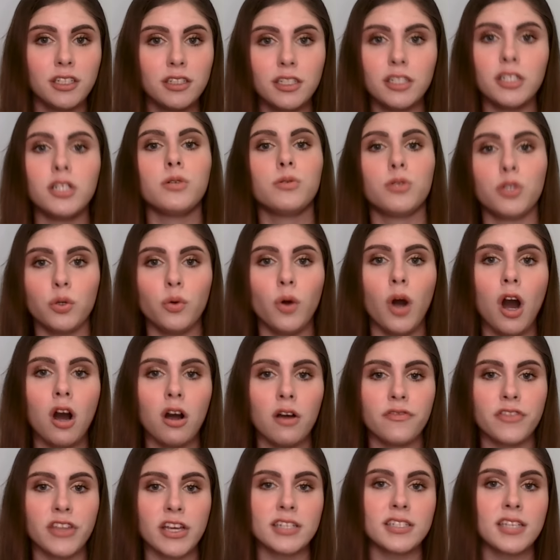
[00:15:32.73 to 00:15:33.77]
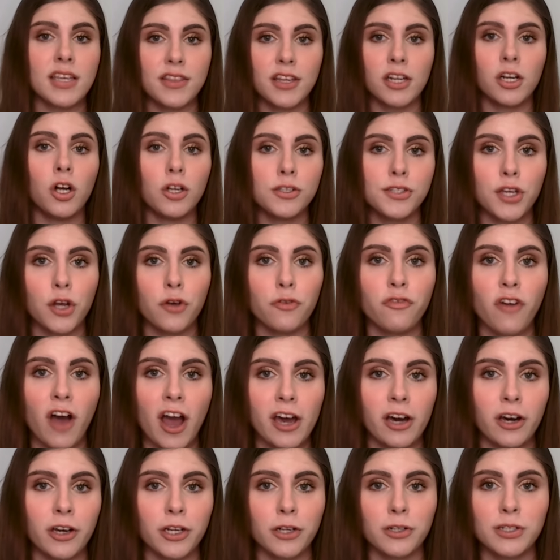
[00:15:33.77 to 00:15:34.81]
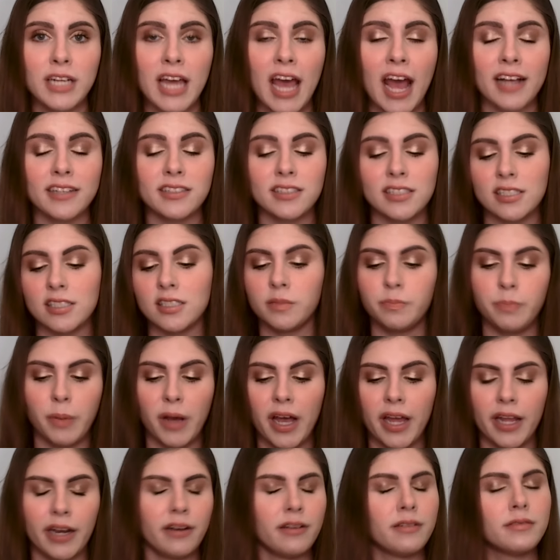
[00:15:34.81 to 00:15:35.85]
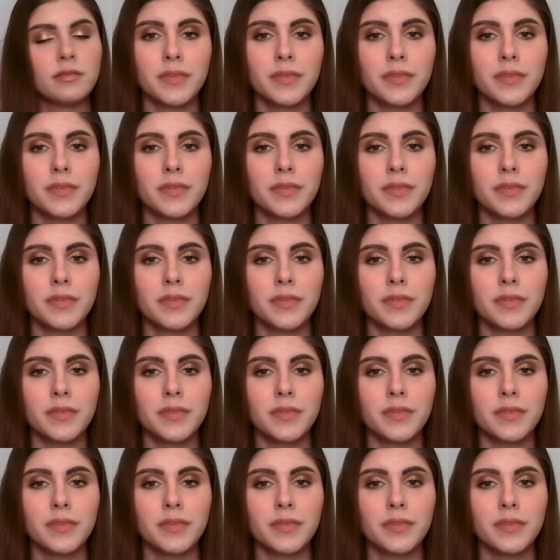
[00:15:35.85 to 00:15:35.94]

you know, do all of this and then also file your taxes, but